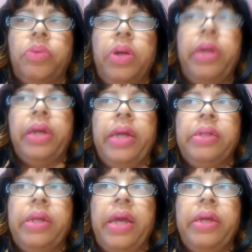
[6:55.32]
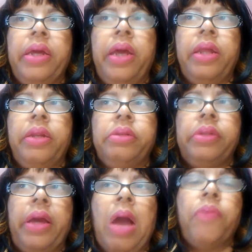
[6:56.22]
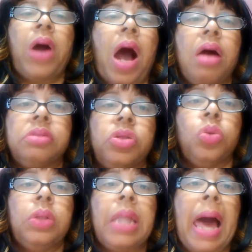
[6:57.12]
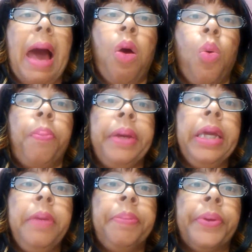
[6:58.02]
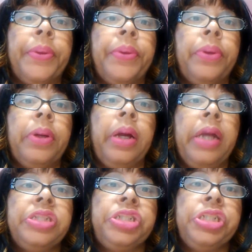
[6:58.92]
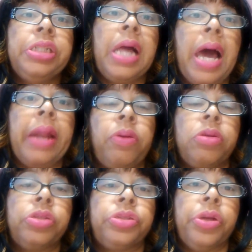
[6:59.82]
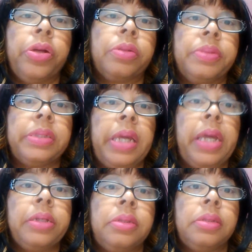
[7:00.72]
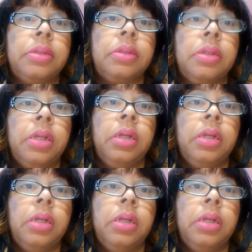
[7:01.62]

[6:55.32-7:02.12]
and they will also lie on people. And she lied on her circumstances.